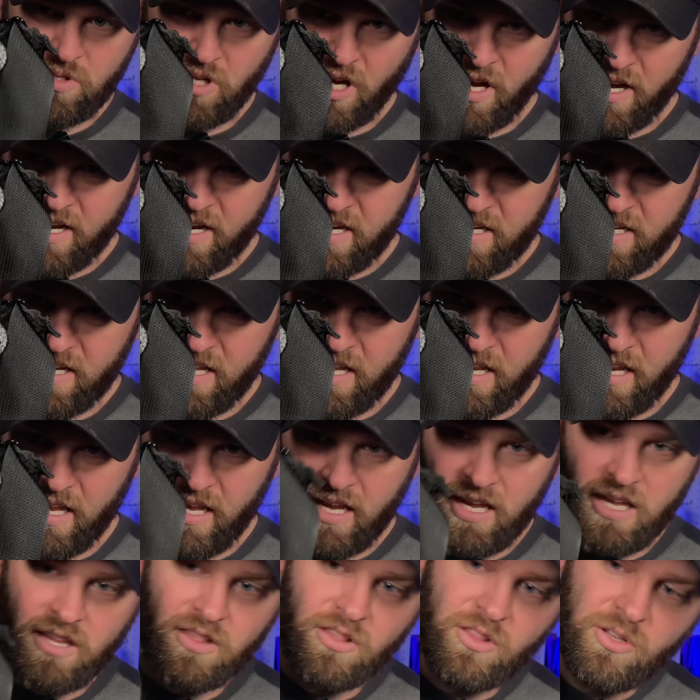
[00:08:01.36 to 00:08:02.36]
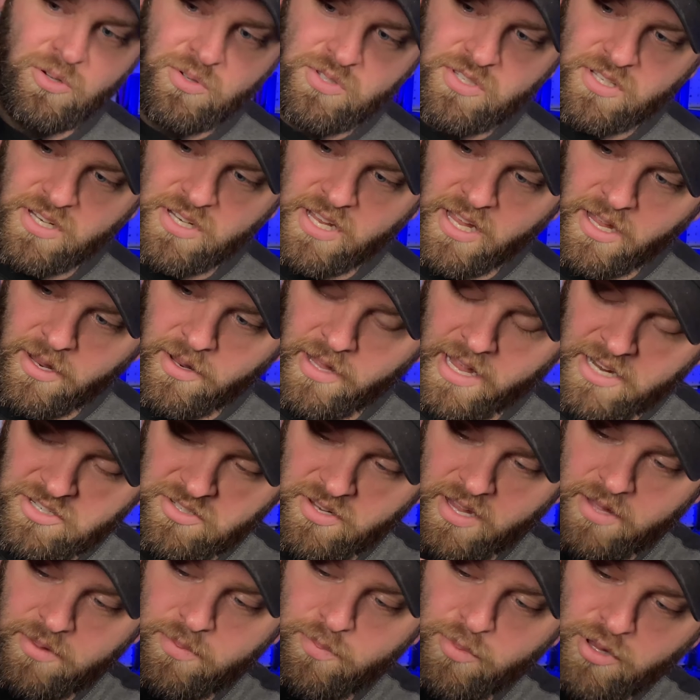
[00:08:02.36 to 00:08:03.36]
tighten it and loosen it.
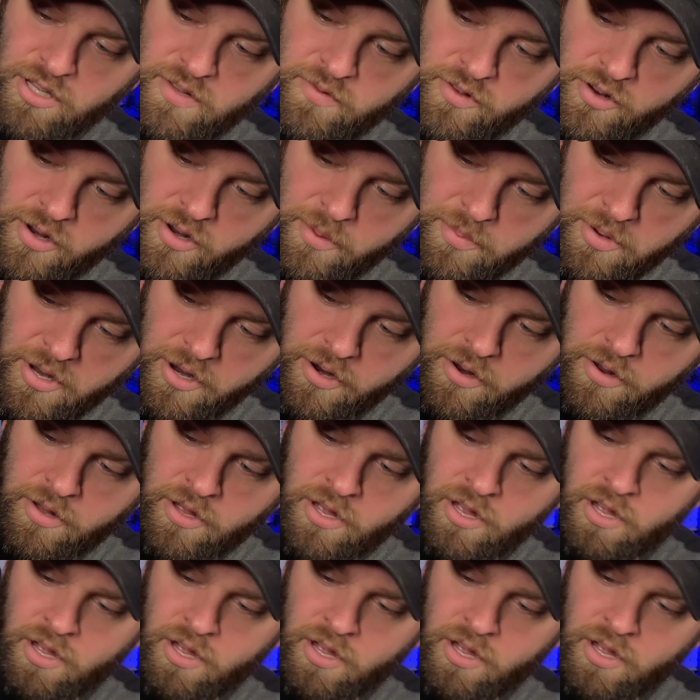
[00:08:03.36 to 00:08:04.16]
Actually, I believe they're up here.